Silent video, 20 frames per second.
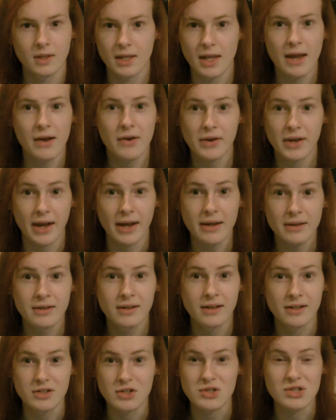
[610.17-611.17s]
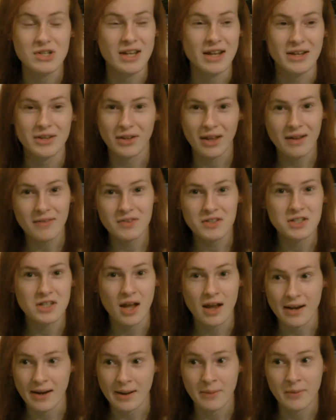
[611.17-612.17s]
yeah, okay. And she's like, you'll have to
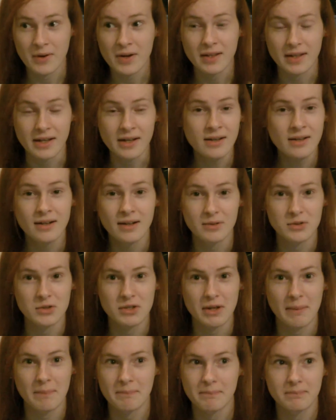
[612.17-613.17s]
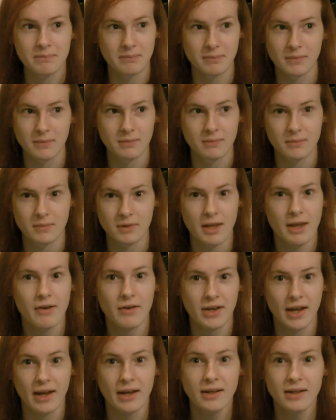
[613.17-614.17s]
start an hour earlier. And I'm just like,
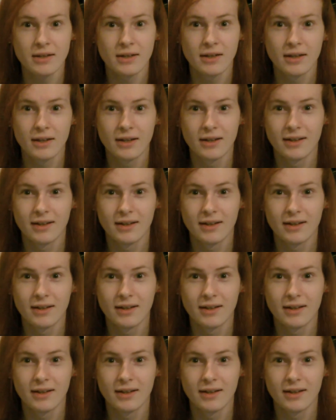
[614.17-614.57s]
yeah, okay.